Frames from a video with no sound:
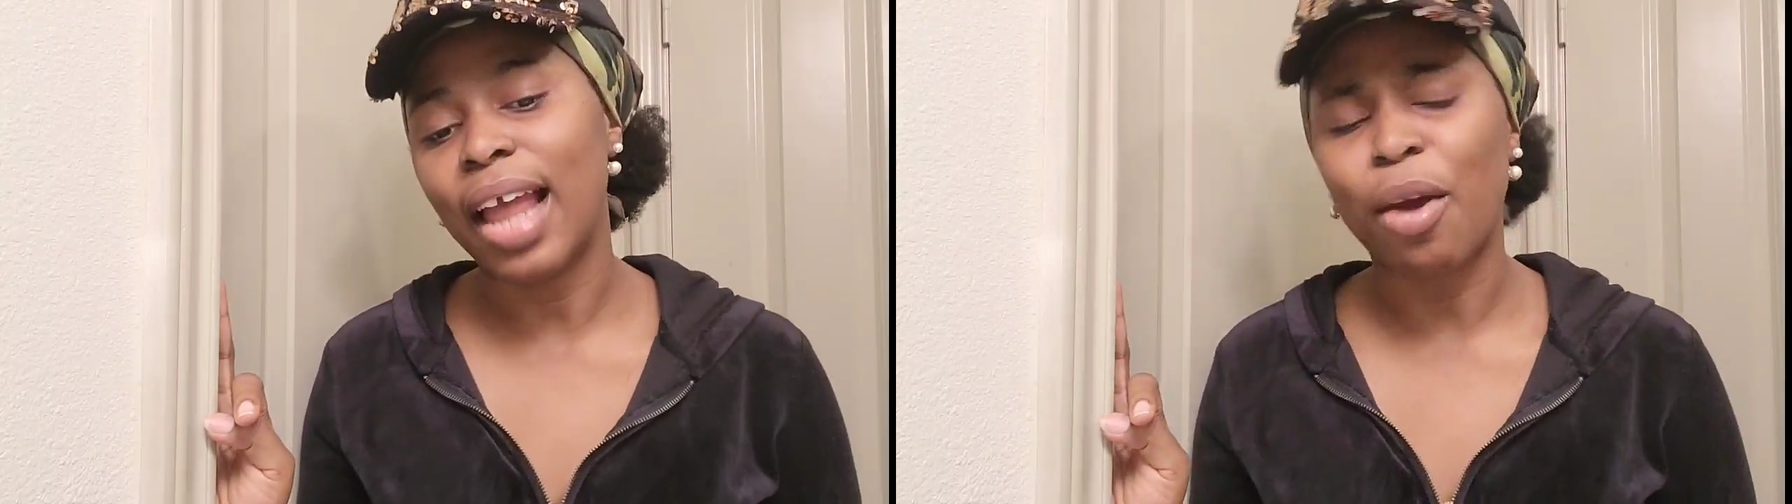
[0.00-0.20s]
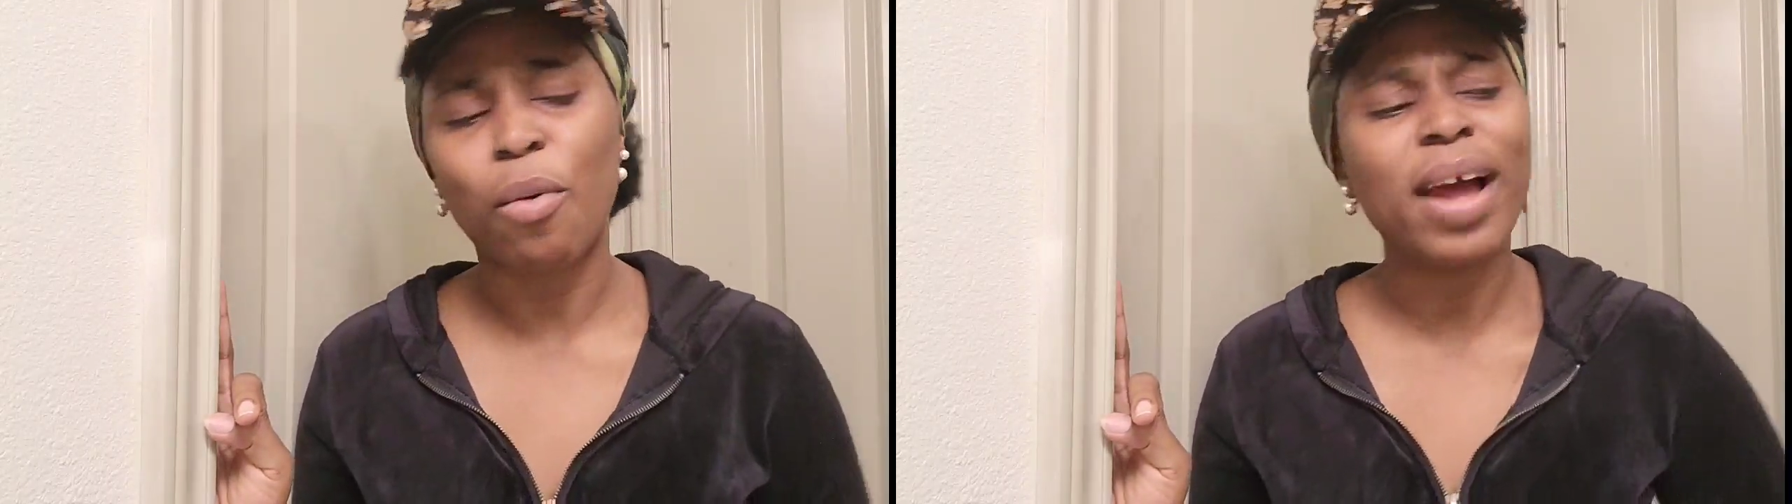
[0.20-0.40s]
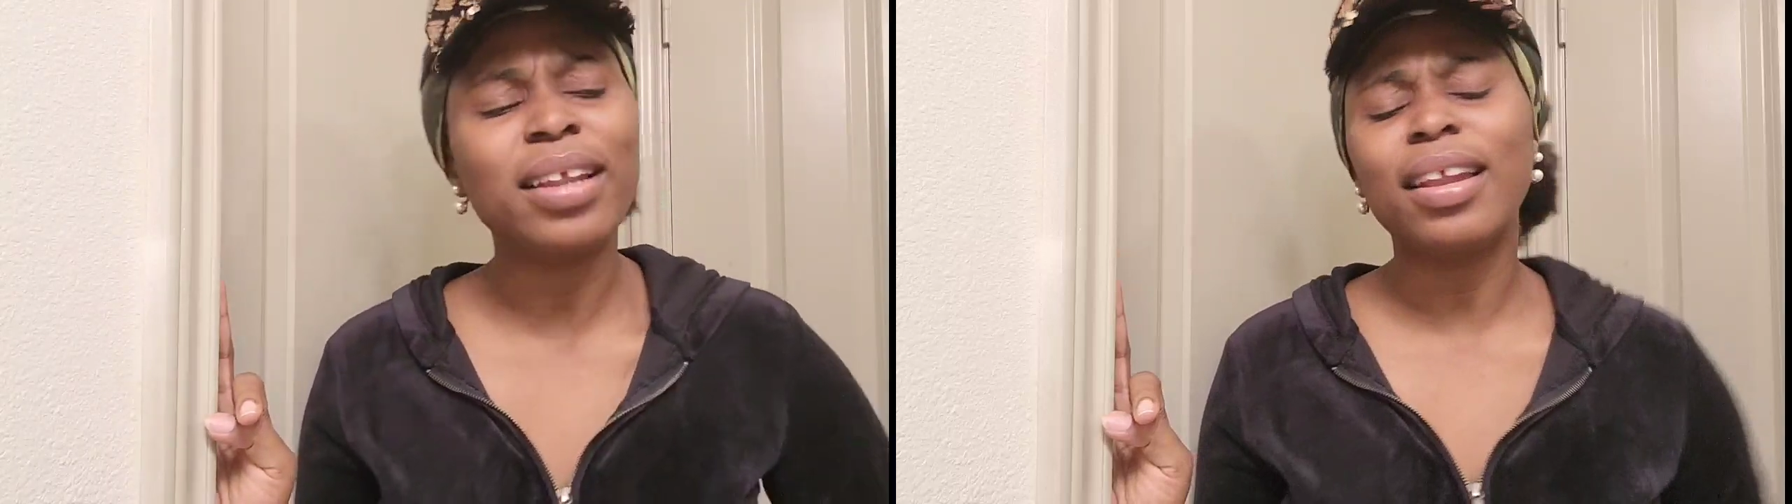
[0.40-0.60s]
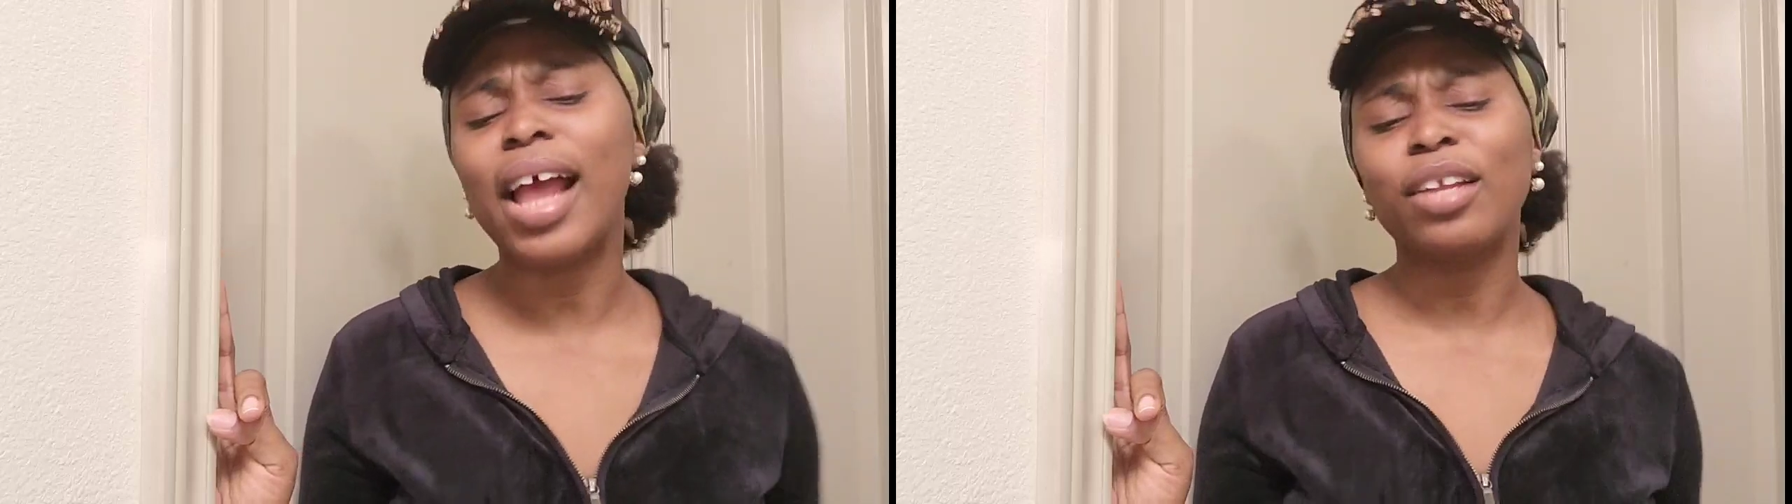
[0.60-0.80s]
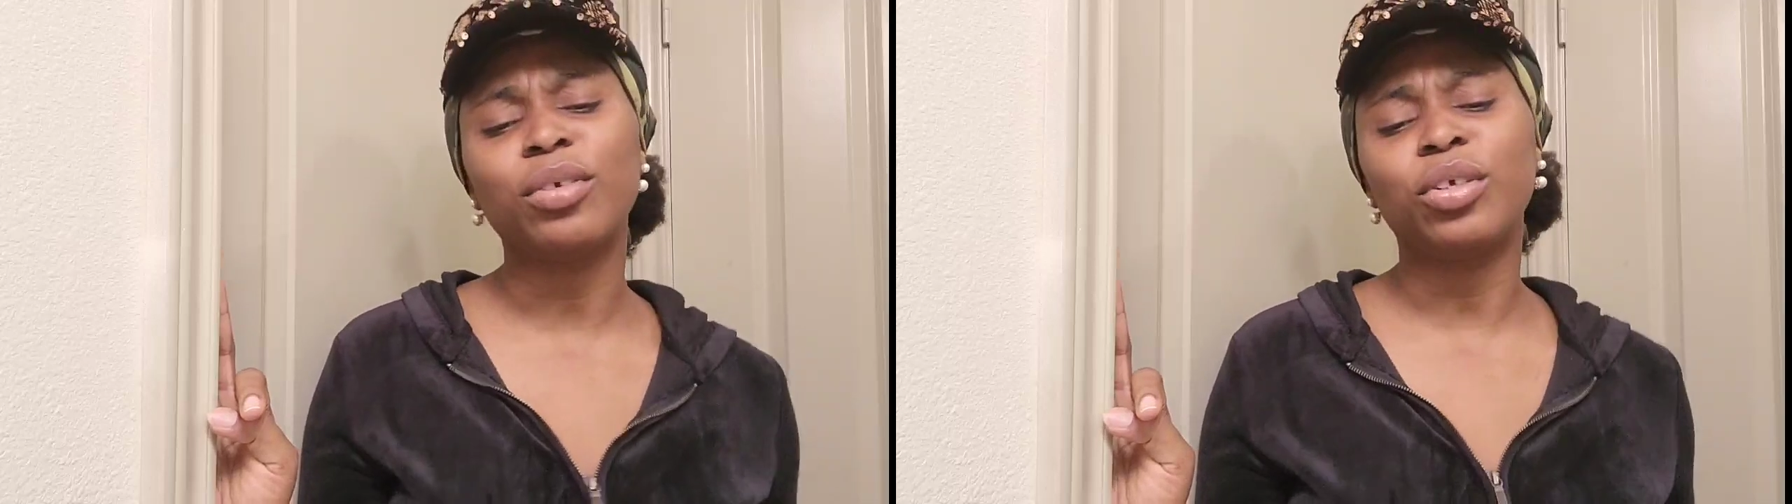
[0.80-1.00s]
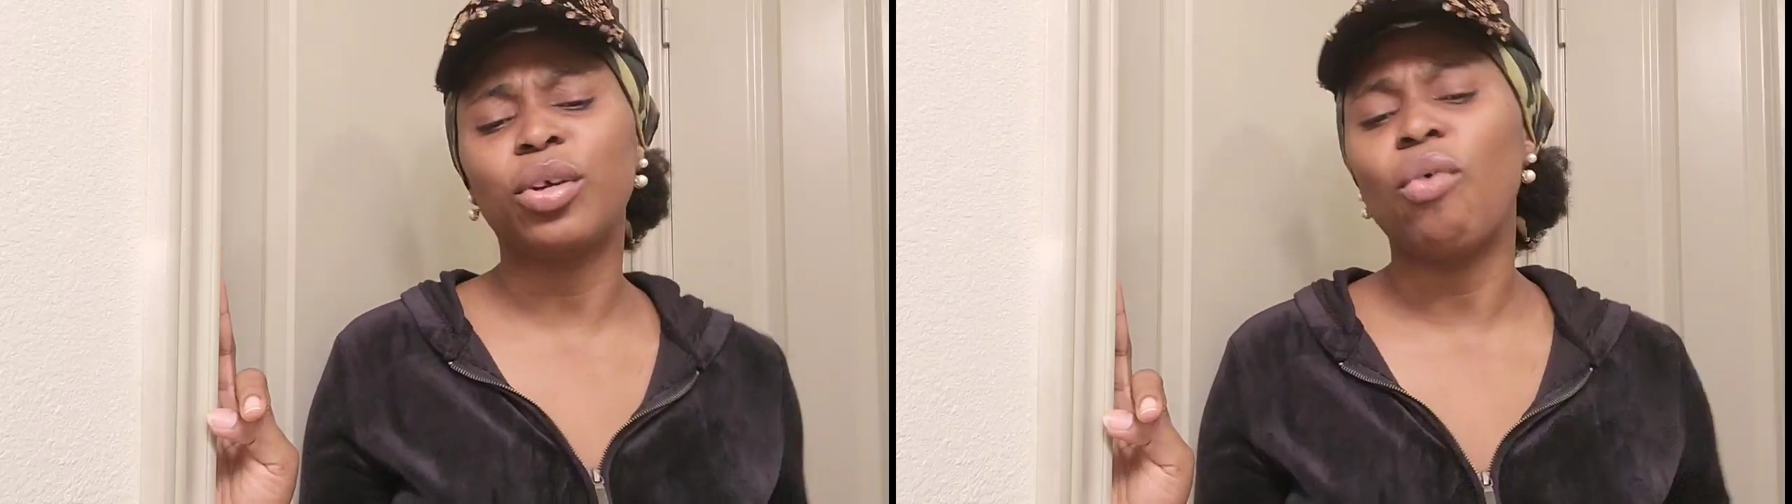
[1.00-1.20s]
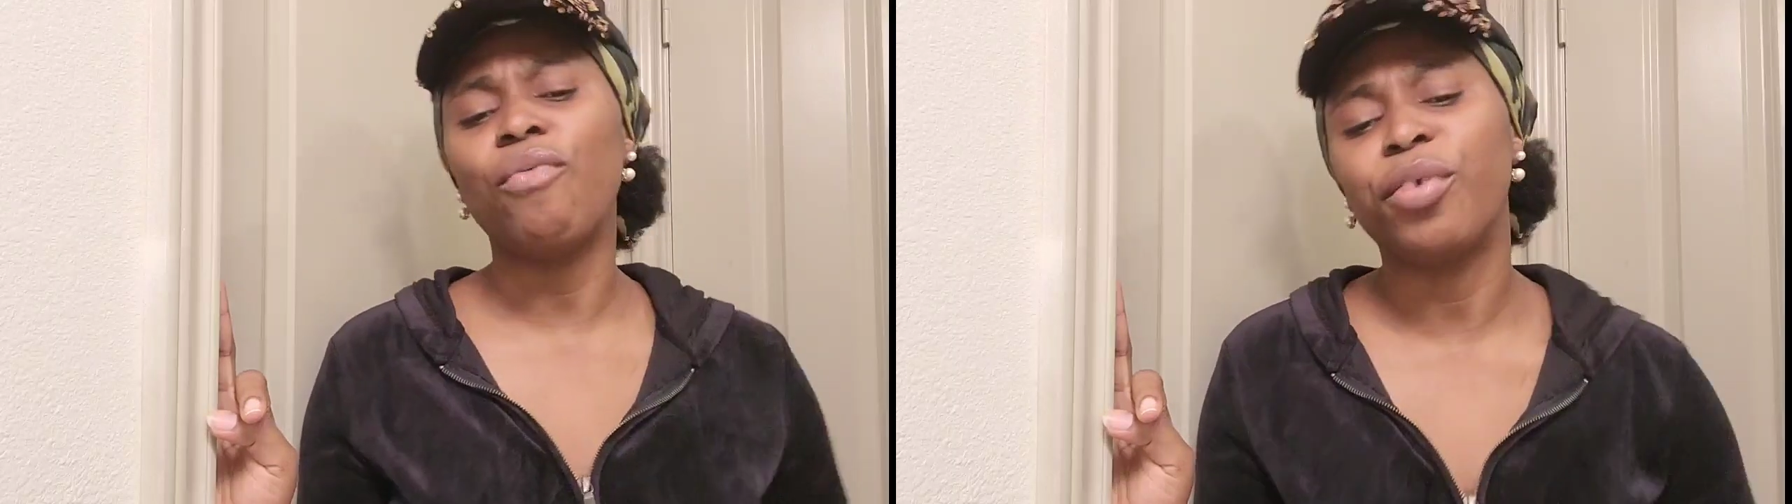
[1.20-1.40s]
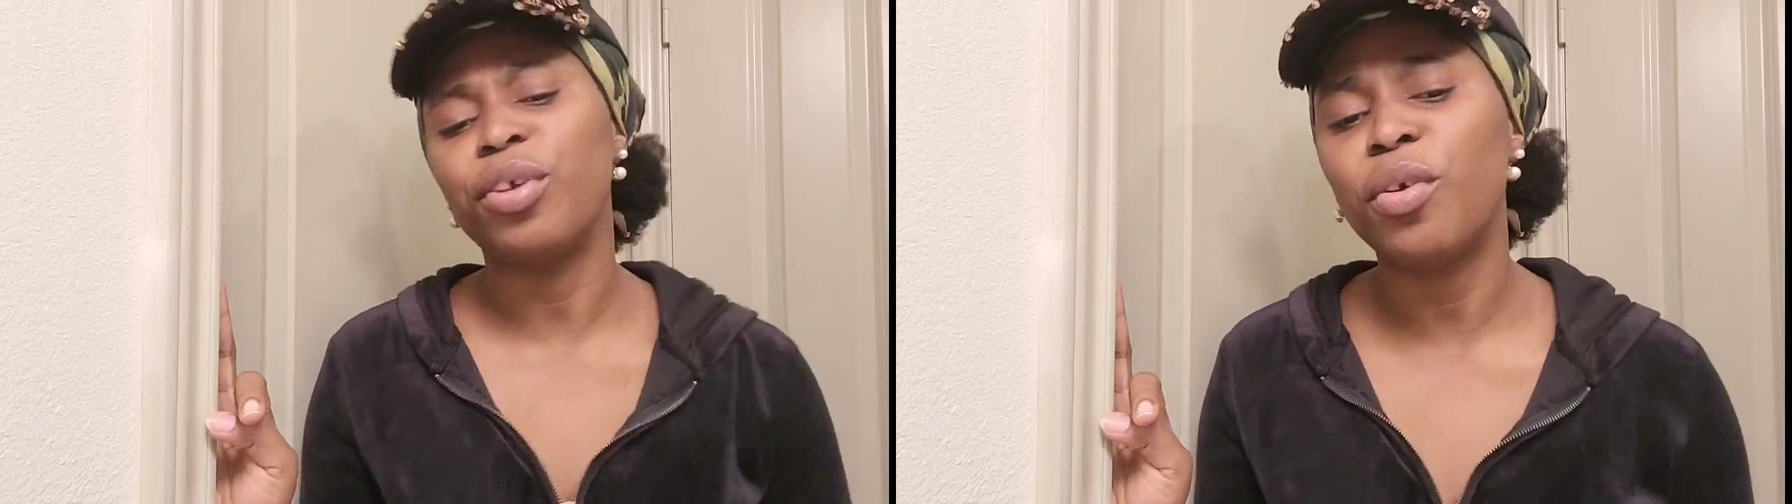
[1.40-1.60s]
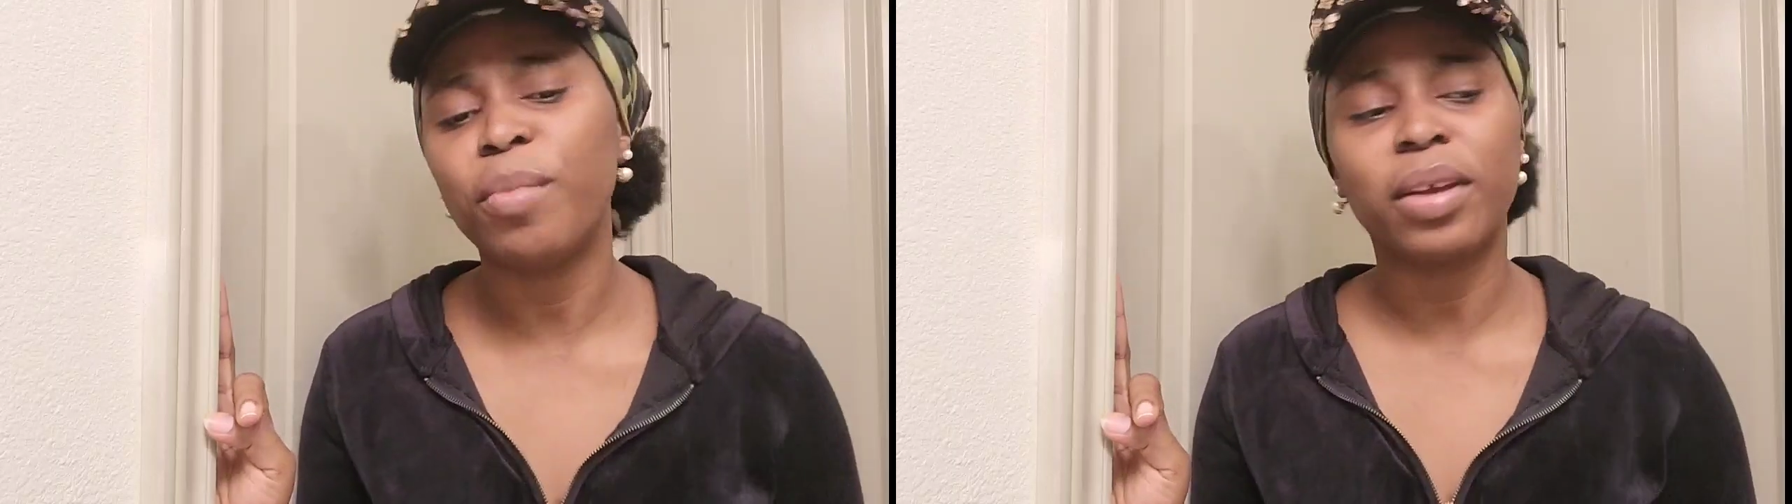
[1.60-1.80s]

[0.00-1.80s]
Like, why did I just go for you?